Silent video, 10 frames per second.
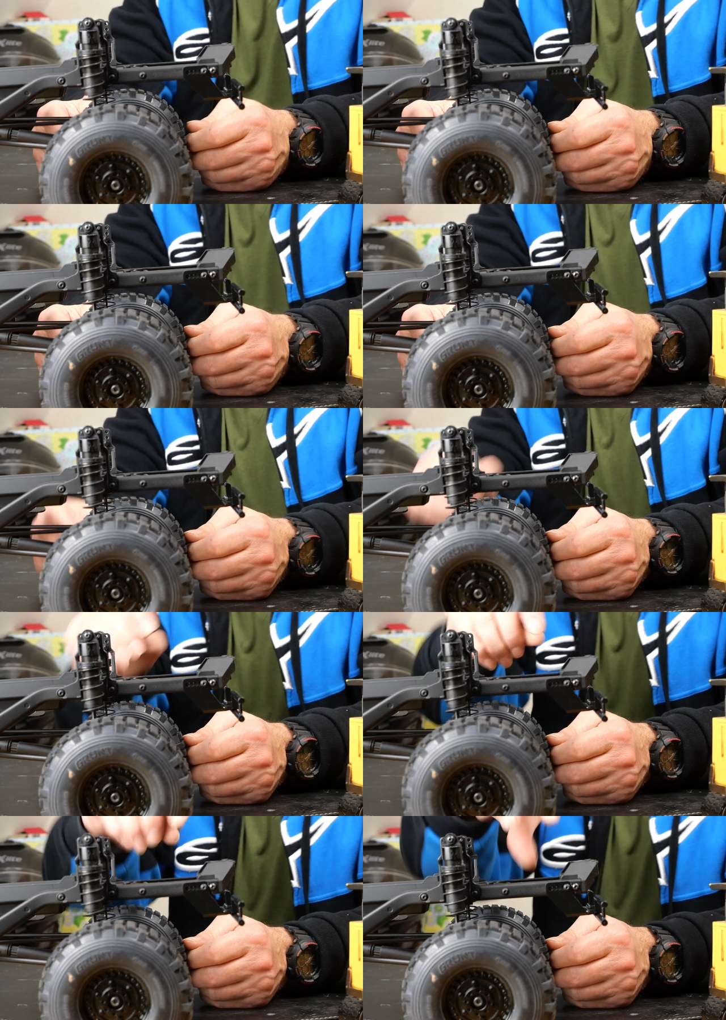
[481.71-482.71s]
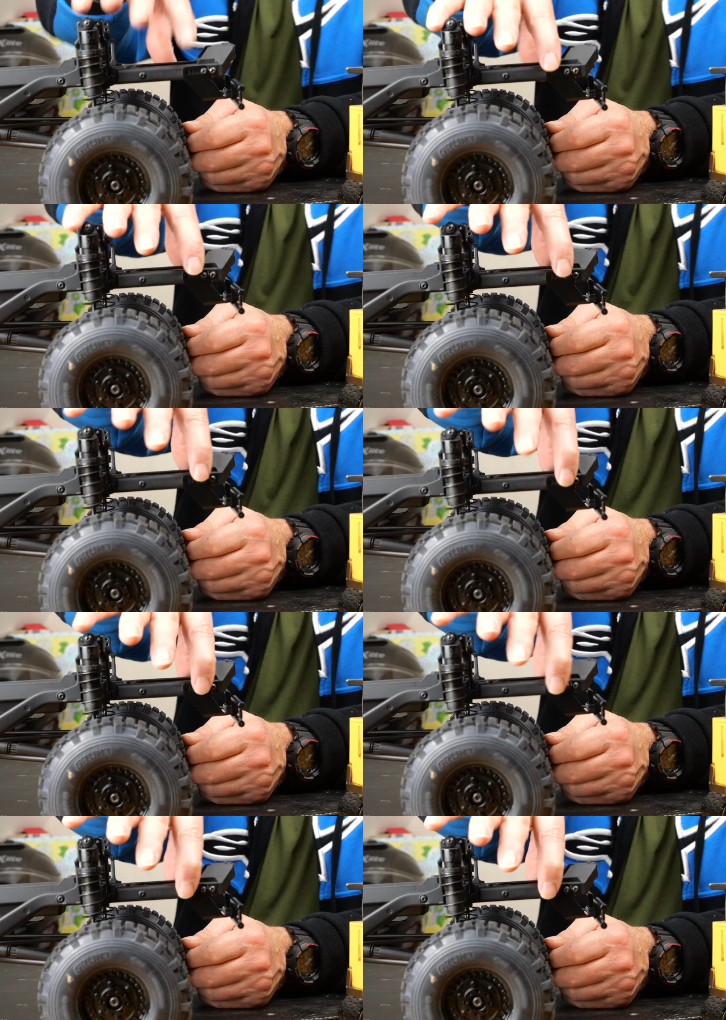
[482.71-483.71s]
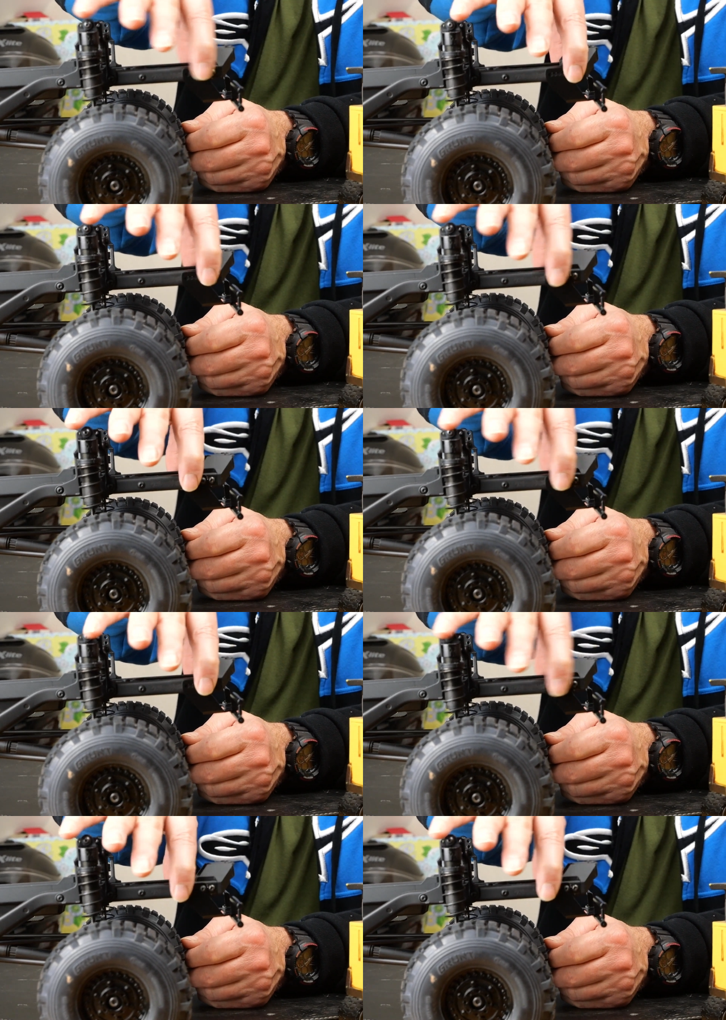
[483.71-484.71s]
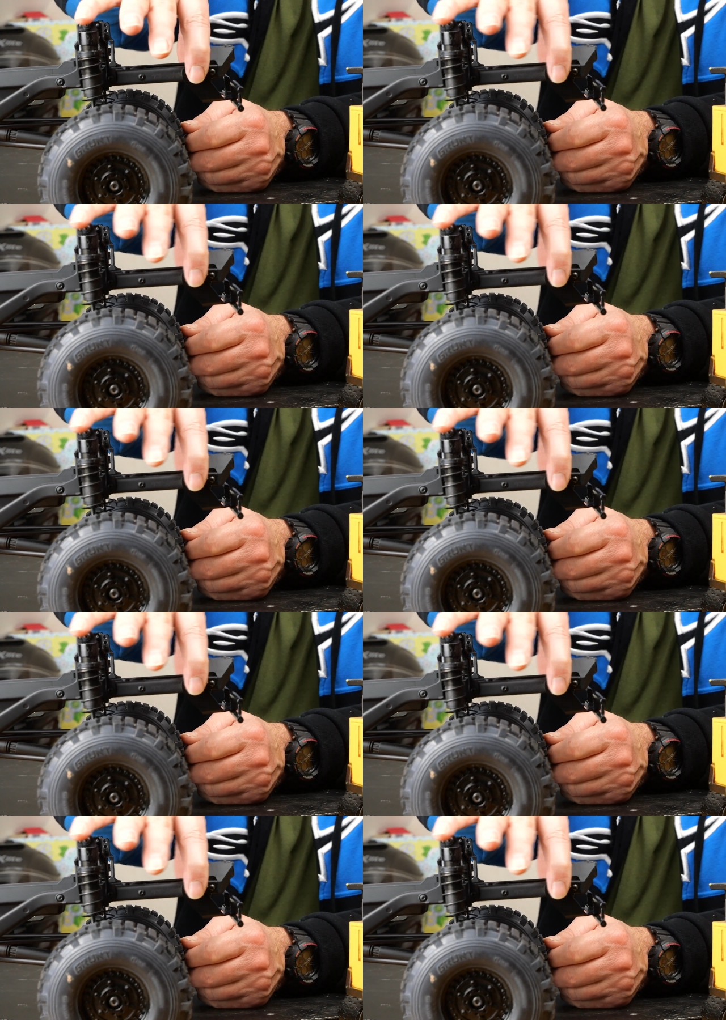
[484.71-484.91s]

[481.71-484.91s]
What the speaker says: No face is visible, so there are no lips to read.